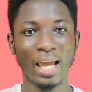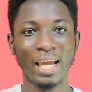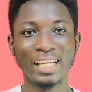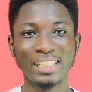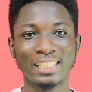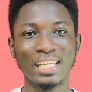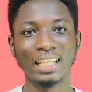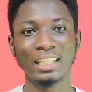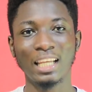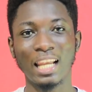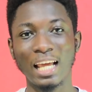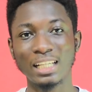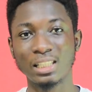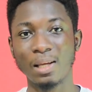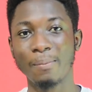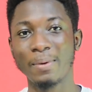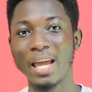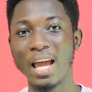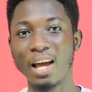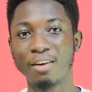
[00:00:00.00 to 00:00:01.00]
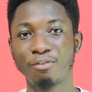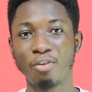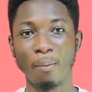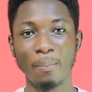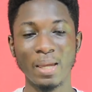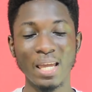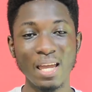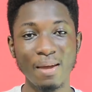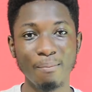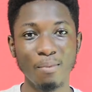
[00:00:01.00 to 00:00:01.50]
He said the last time he heard
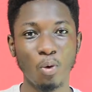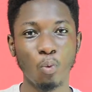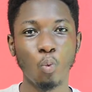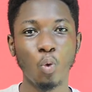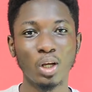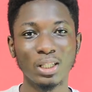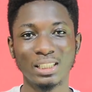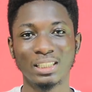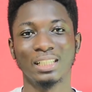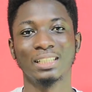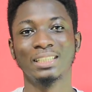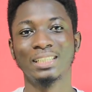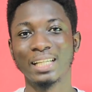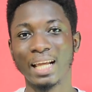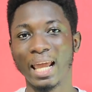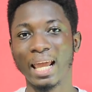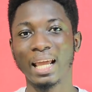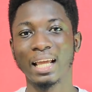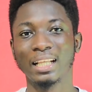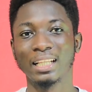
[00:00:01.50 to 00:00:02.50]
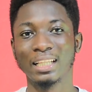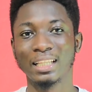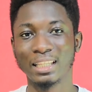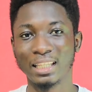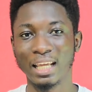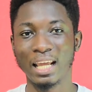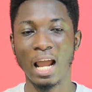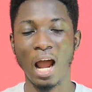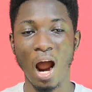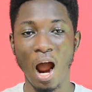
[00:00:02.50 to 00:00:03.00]
from him was the day
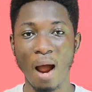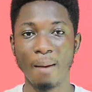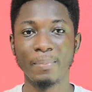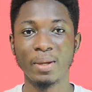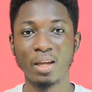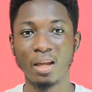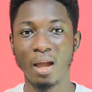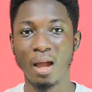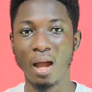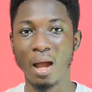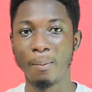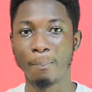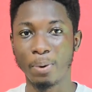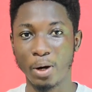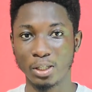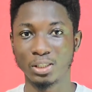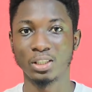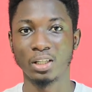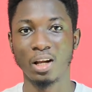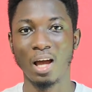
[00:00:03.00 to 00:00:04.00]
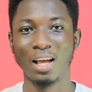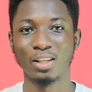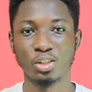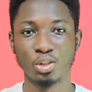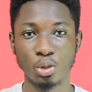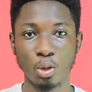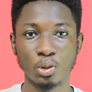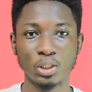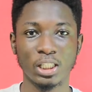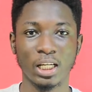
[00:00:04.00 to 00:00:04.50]
the army personnel and
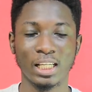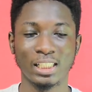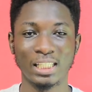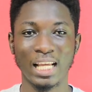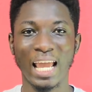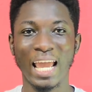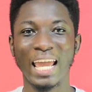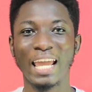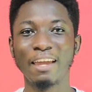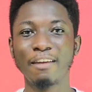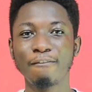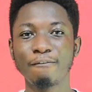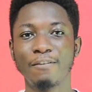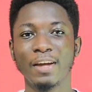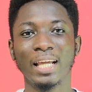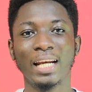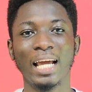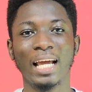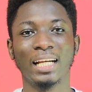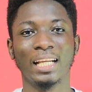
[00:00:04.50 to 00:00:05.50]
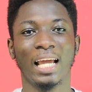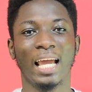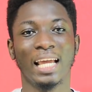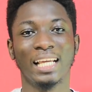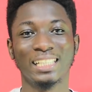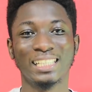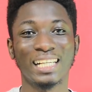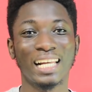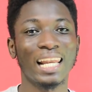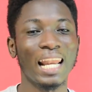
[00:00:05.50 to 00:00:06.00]
soldiers invaded
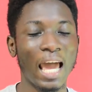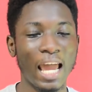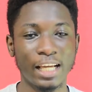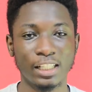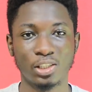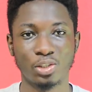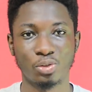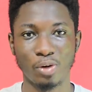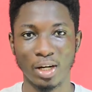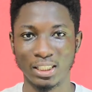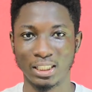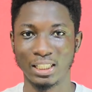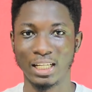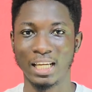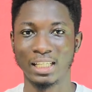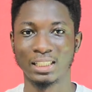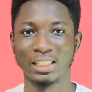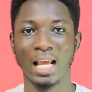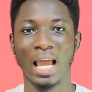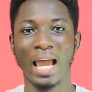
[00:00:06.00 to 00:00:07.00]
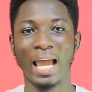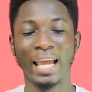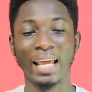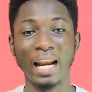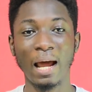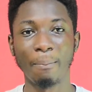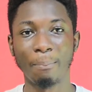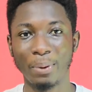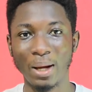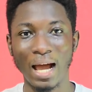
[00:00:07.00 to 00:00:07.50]
his client's residence
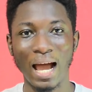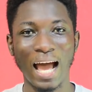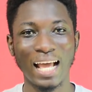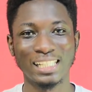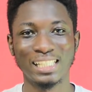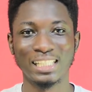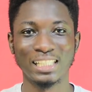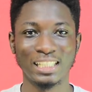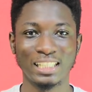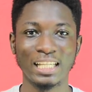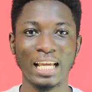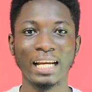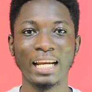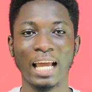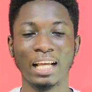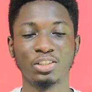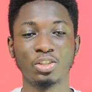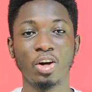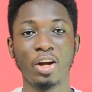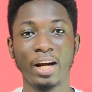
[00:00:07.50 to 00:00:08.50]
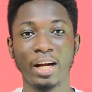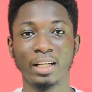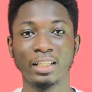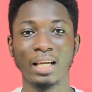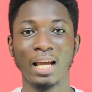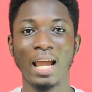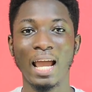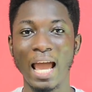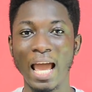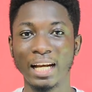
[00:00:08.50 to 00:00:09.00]
in Aba, and since then he has not heard
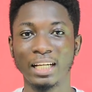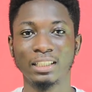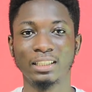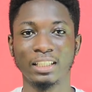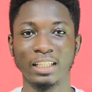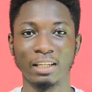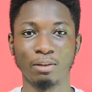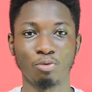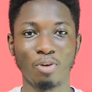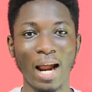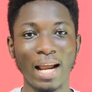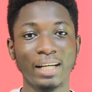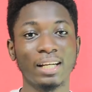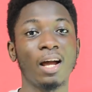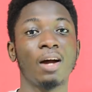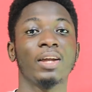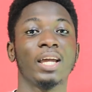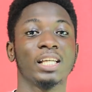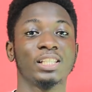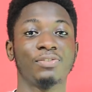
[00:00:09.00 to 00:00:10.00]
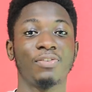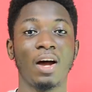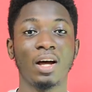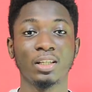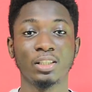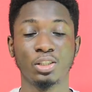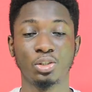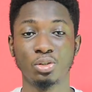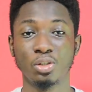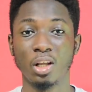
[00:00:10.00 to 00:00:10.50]
anything. Right now he has
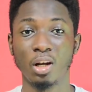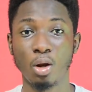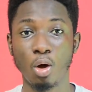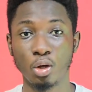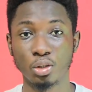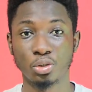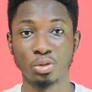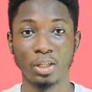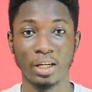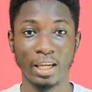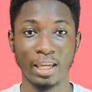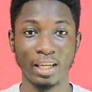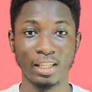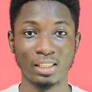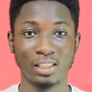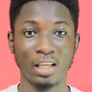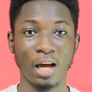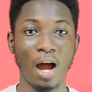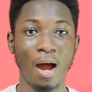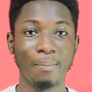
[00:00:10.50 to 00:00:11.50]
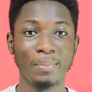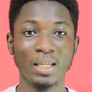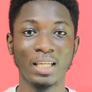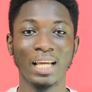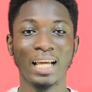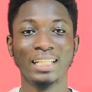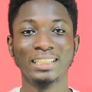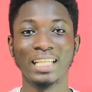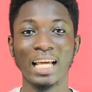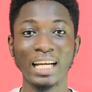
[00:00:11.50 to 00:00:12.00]
filed a lawsuit against the army,
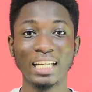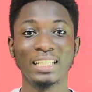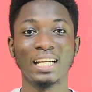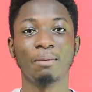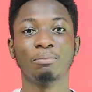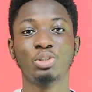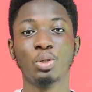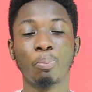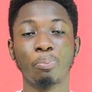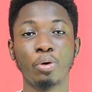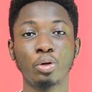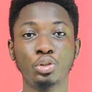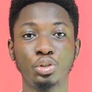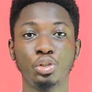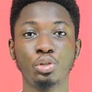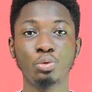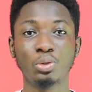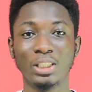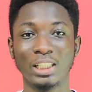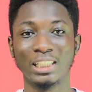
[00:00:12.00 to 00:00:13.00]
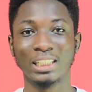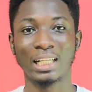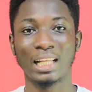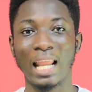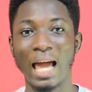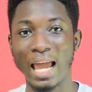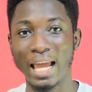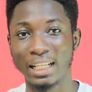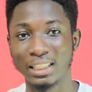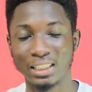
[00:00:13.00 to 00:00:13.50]
telling them to produce his
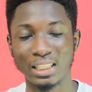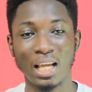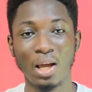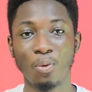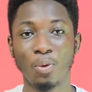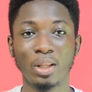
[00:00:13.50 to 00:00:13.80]
client.